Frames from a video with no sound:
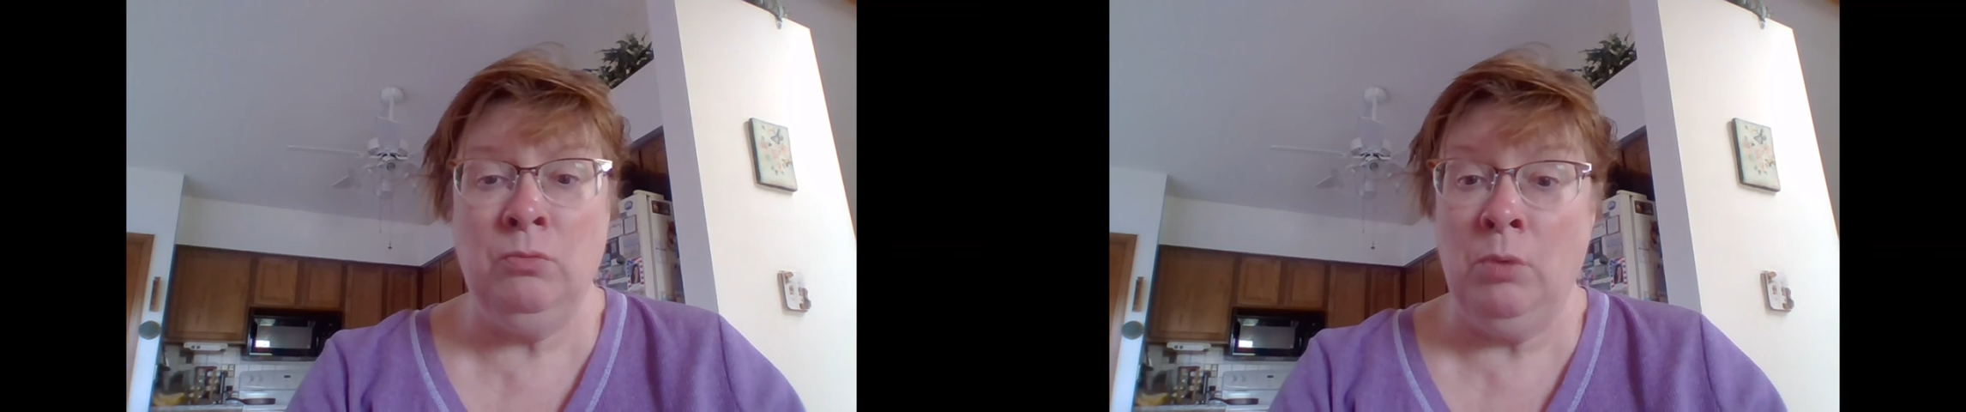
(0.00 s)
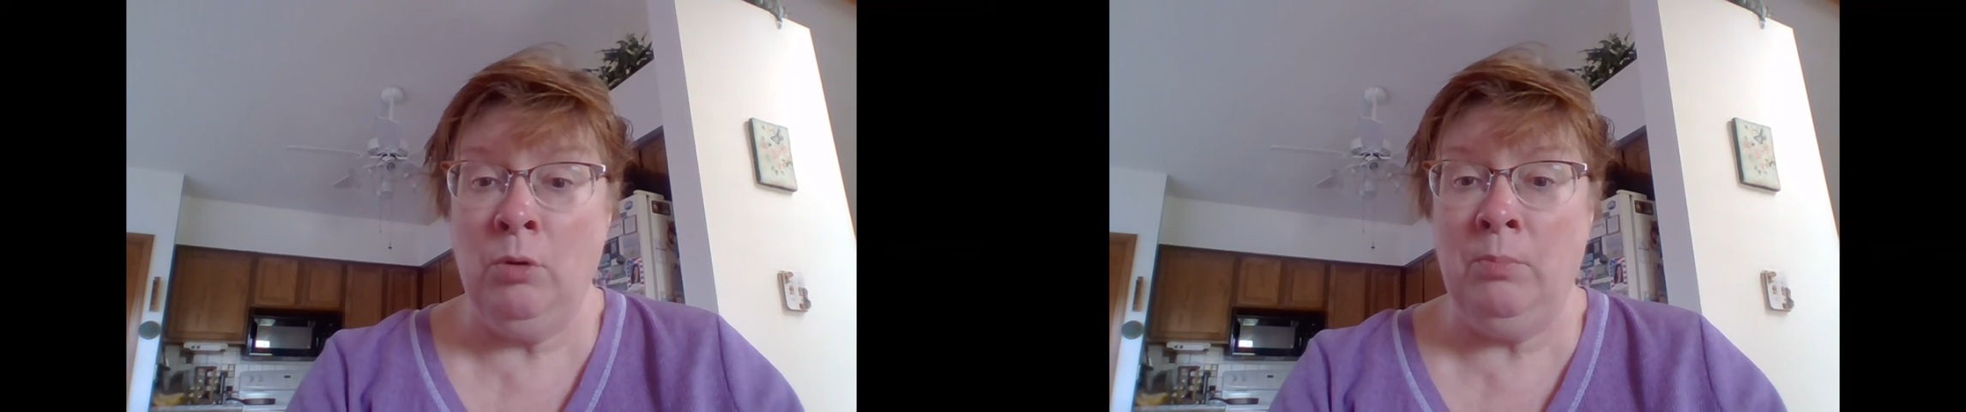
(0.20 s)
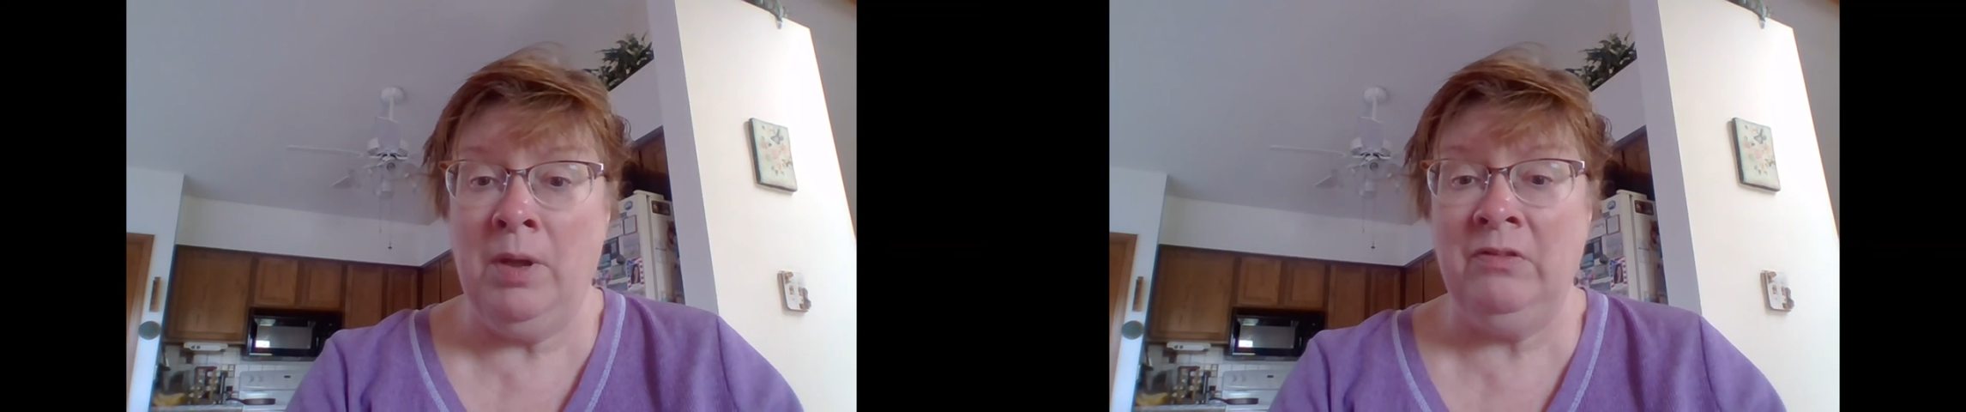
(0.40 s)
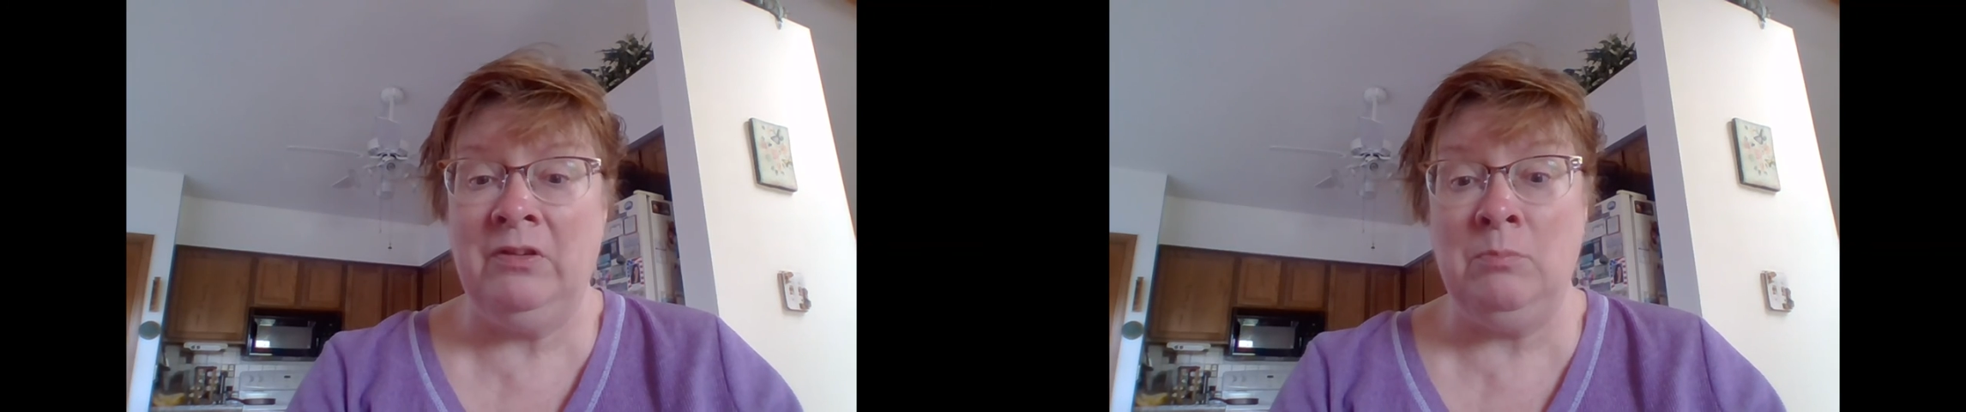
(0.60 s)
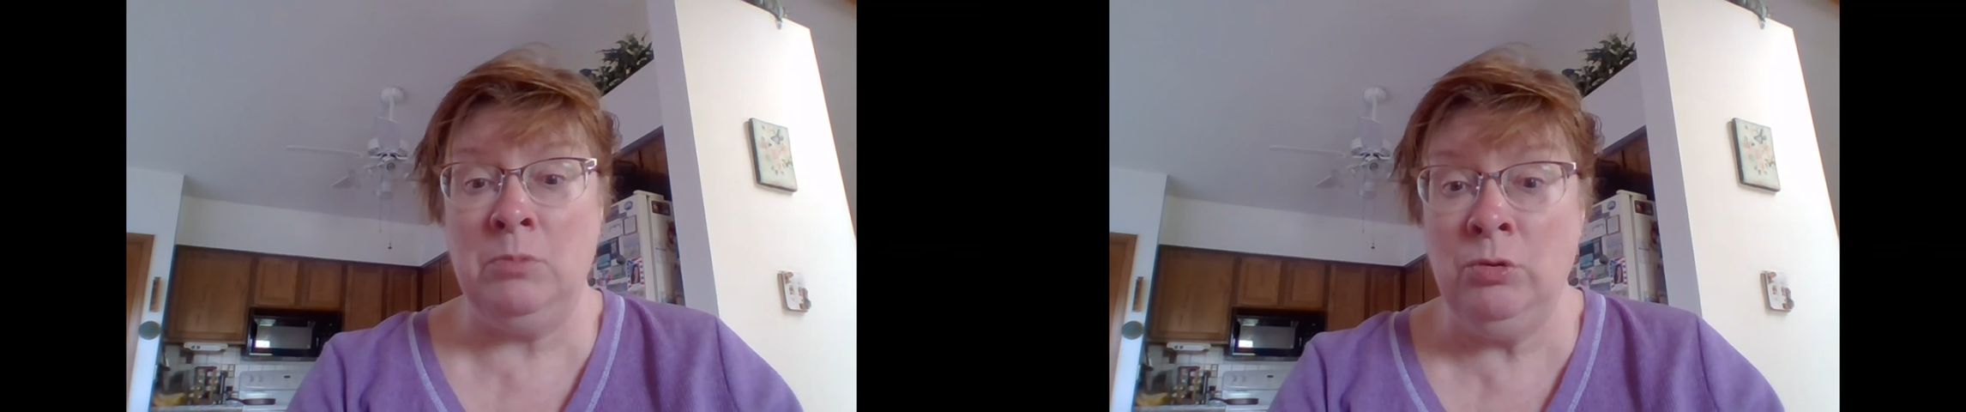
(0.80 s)
robust
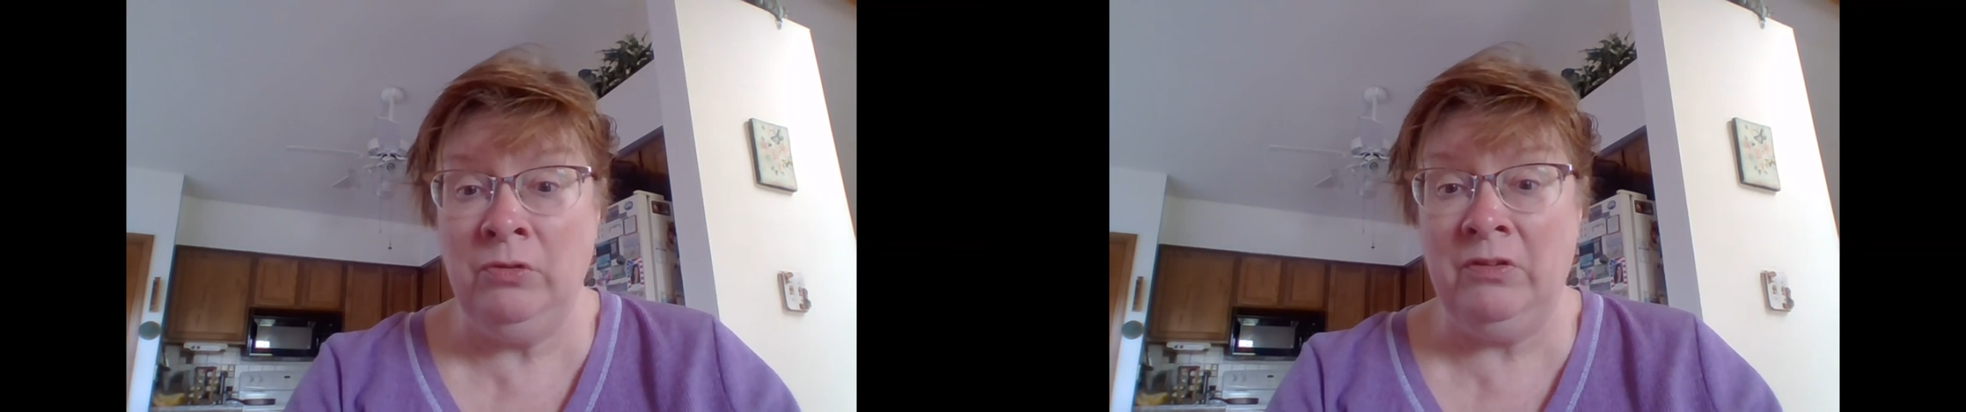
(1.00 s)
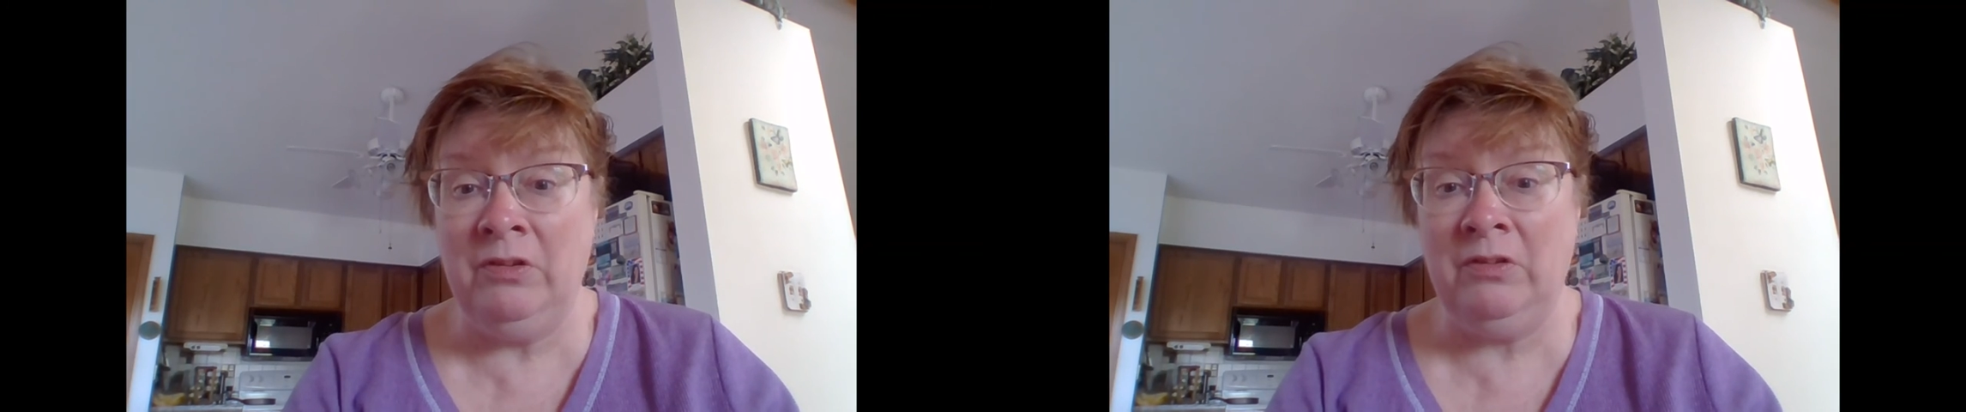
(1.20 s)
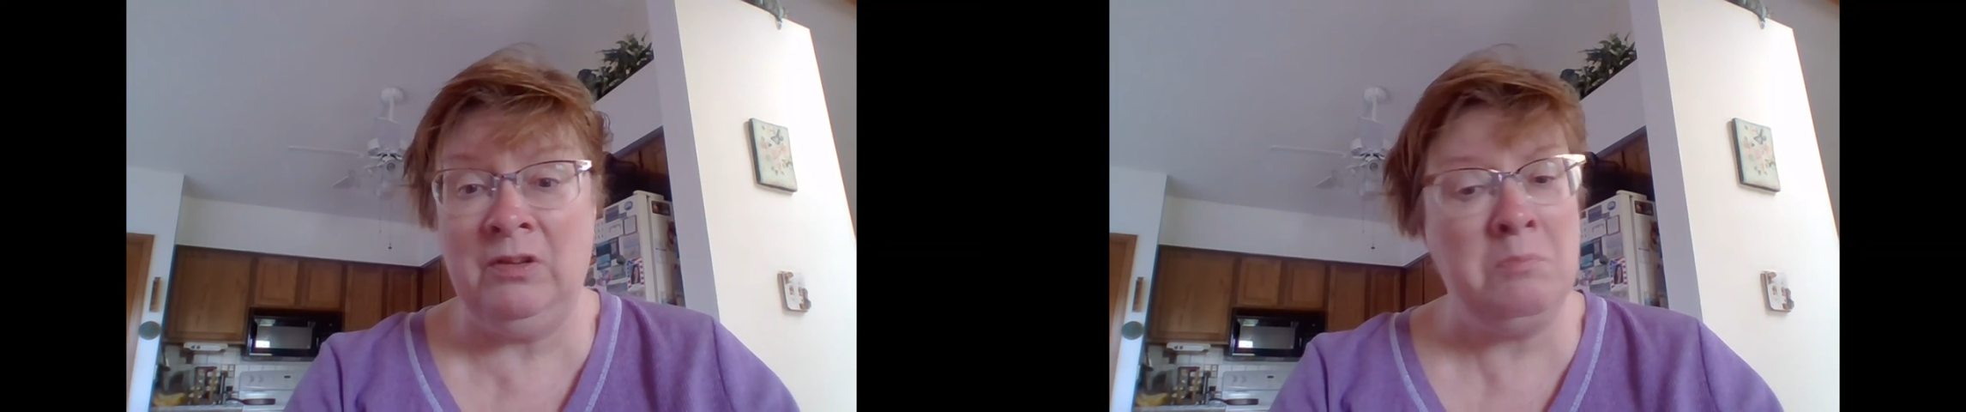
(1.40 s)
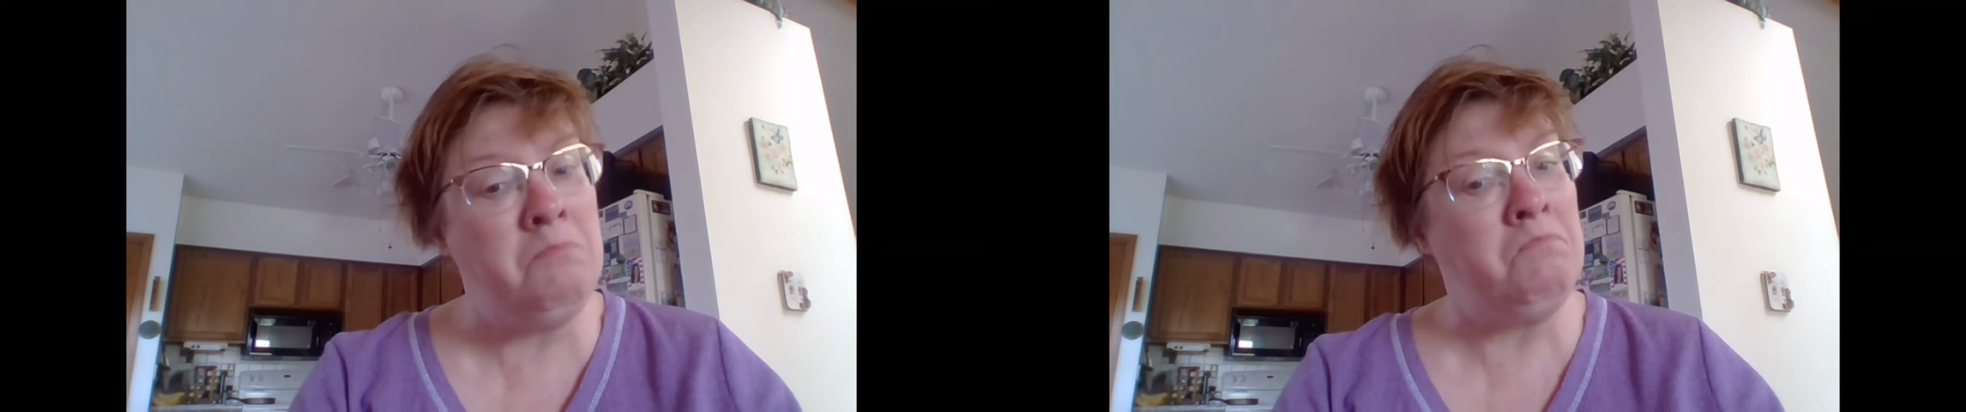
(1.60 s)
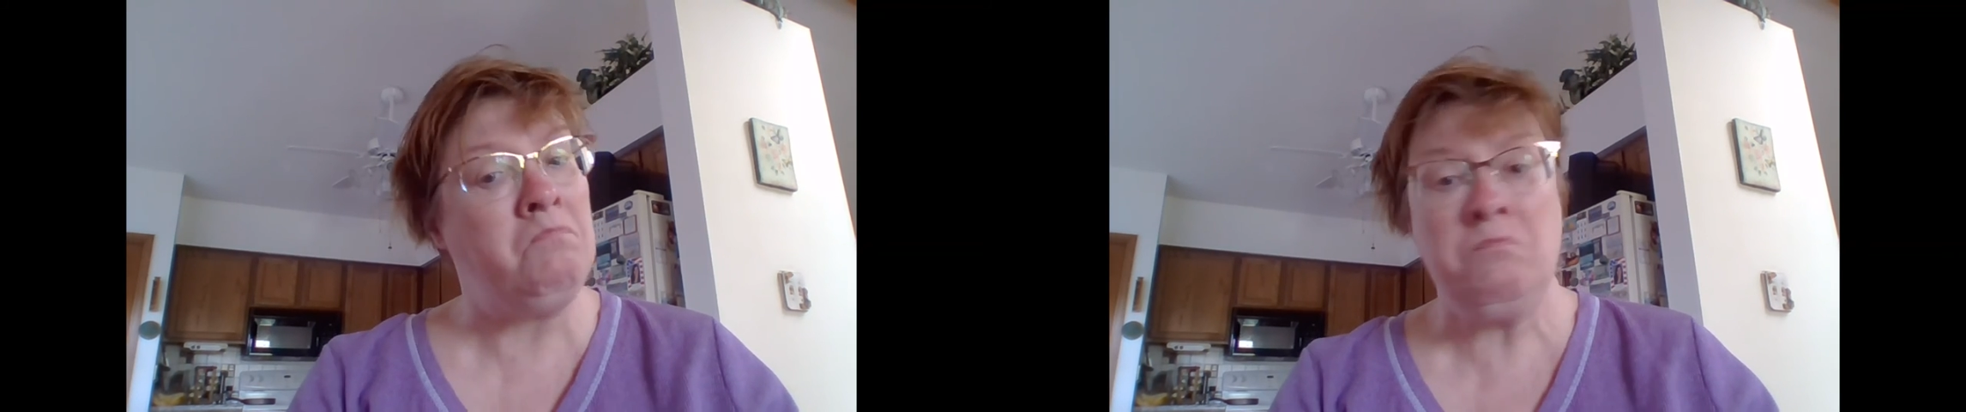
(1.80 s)
immune system,